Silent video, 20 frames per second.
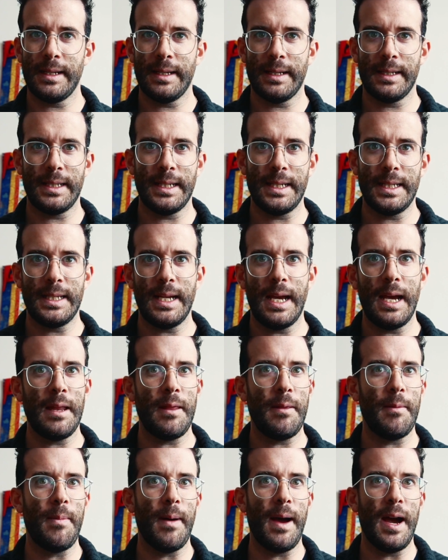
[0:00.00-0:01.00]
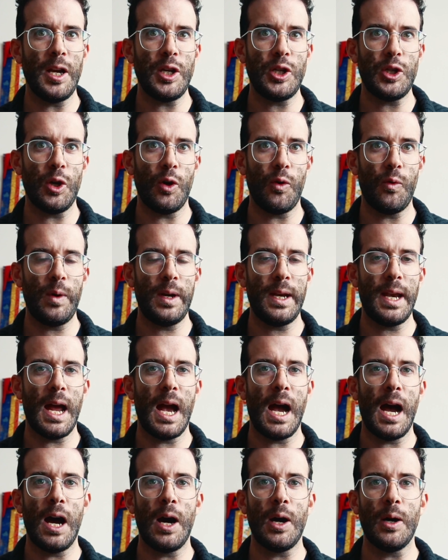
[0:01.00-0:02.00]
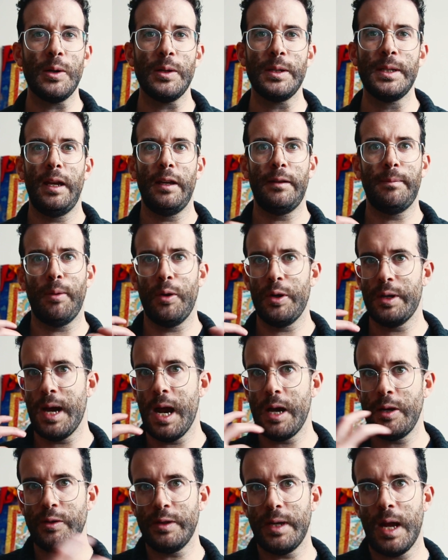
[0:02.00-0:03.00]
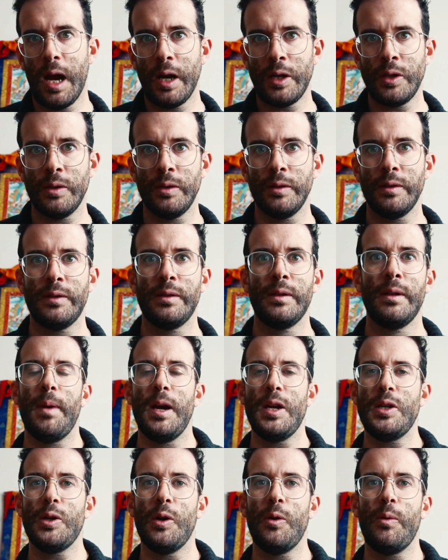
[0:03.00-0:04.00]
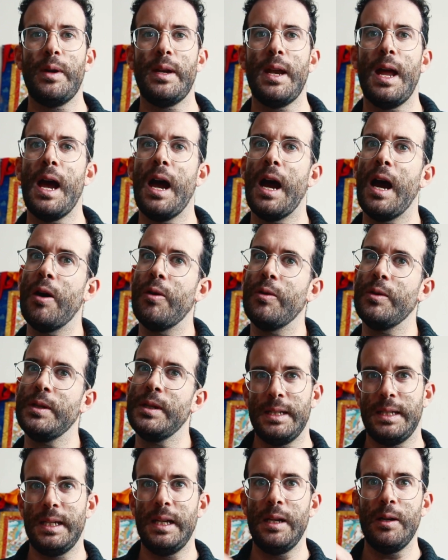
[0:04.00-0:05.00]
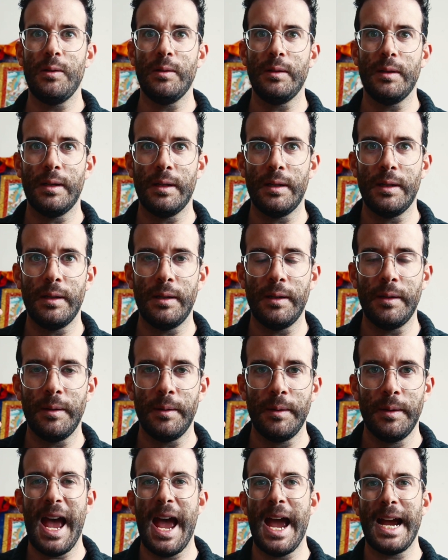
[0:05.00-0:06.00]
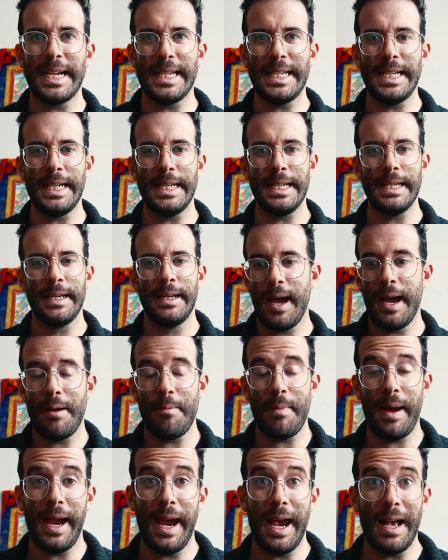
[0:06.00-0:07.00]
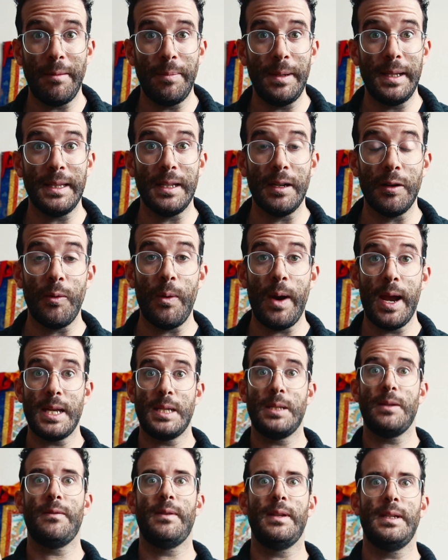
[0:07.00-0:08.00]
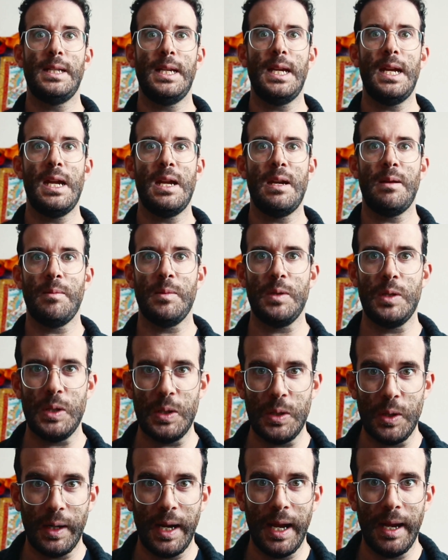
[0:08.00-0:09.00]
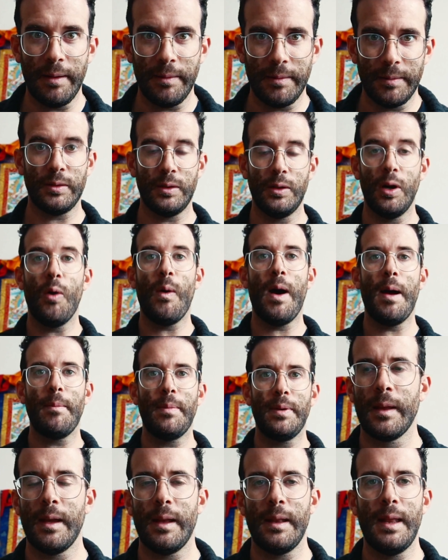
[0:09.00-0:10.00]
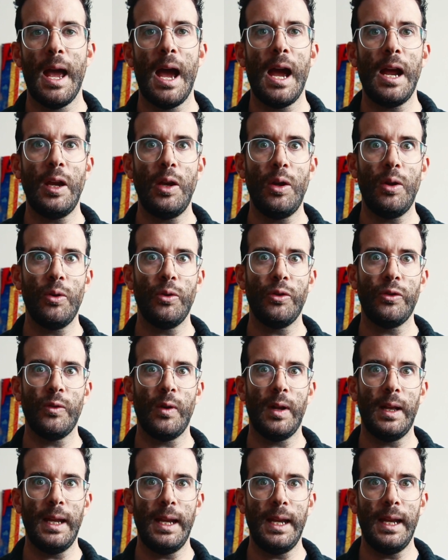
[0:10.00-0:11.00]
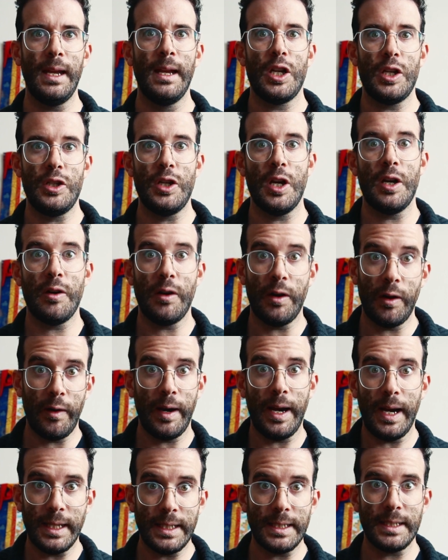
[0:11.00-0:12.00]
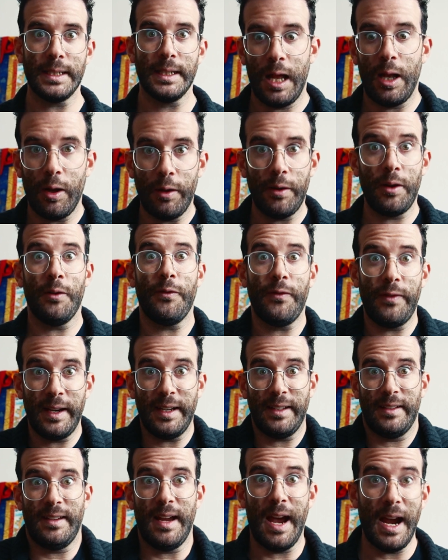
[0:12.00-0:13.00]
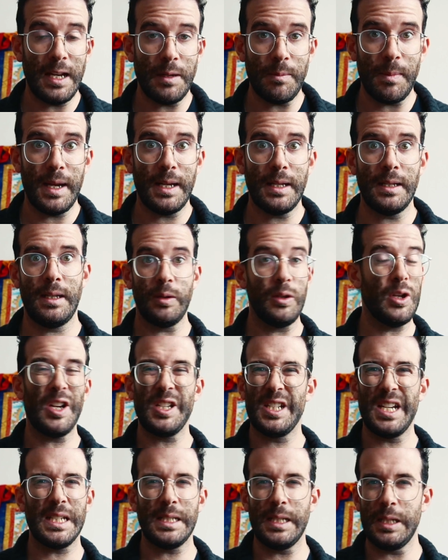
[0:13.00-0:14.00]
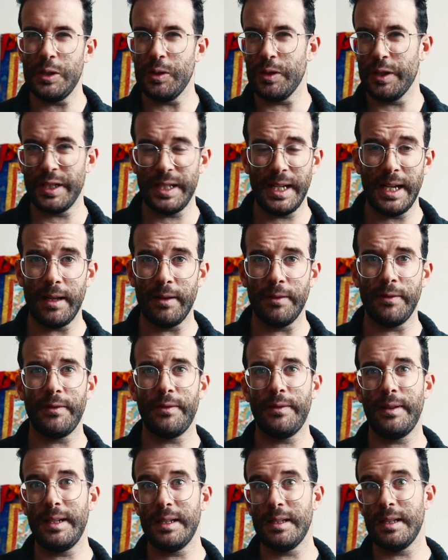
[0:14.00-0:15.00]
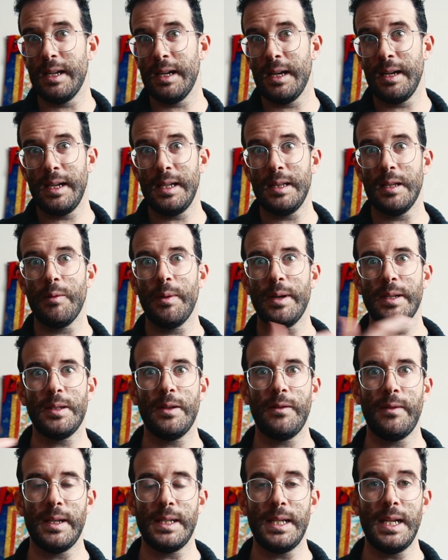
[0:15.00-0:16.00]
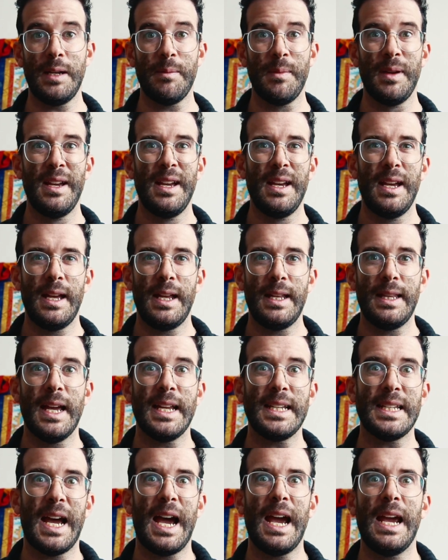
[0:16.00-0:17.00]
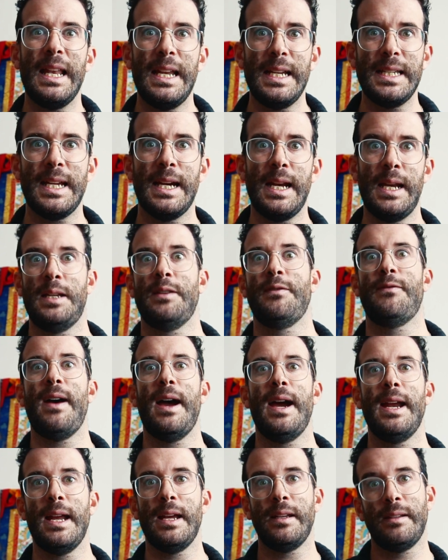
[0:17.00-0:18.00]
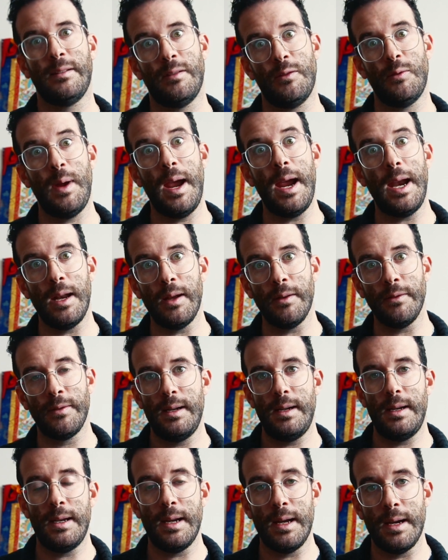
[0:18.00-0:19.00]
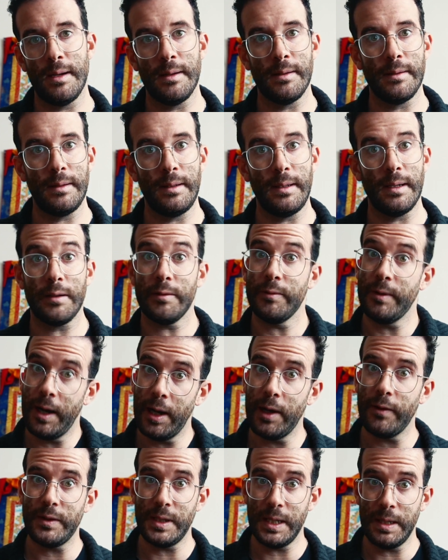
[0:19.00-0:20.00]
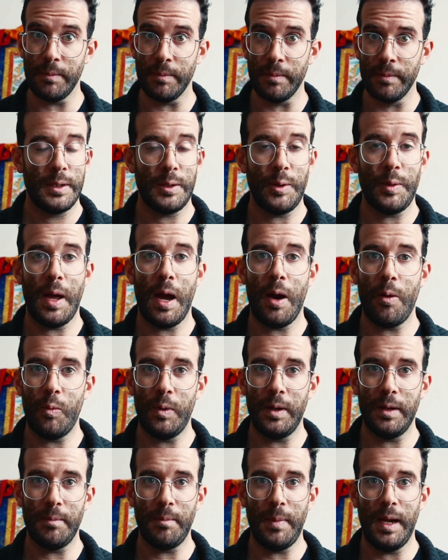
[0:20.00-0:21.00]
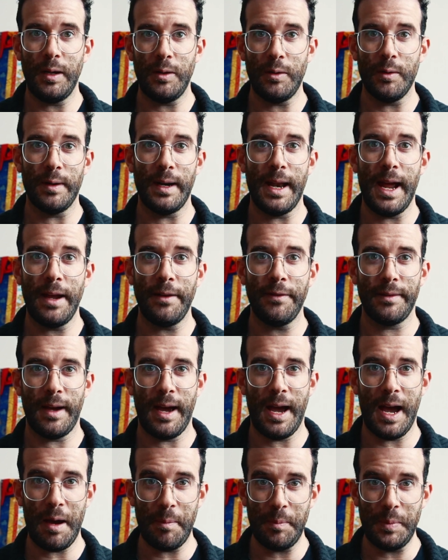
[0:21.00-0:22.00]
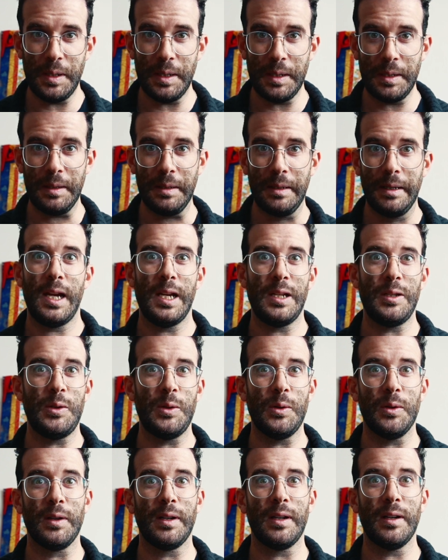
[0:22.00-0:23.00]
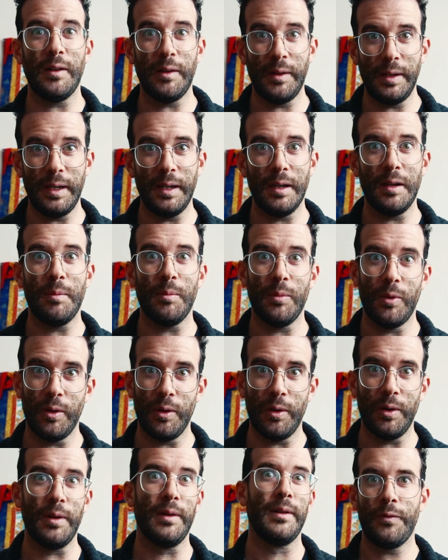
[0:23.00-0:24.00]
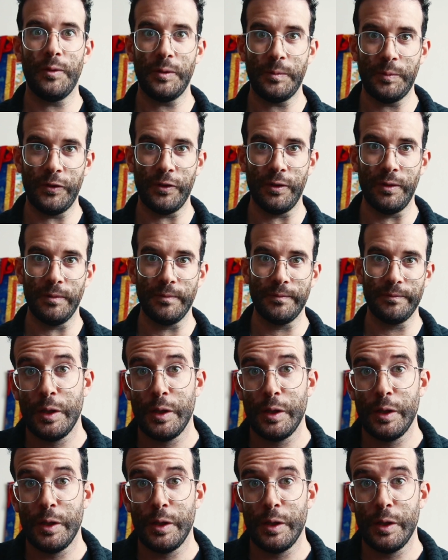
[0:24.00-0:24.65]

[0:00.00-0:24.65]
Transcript: as I said, by showing out spontaneous actions, by showing out singular acting, and by helping the rest of the team to, okay, go up. That usually generates a lot of excitement, not just in yourself, in the rest of the team, and that's highly satisfied as creative in a creative team. So that will make your life happier and your career more fruitful.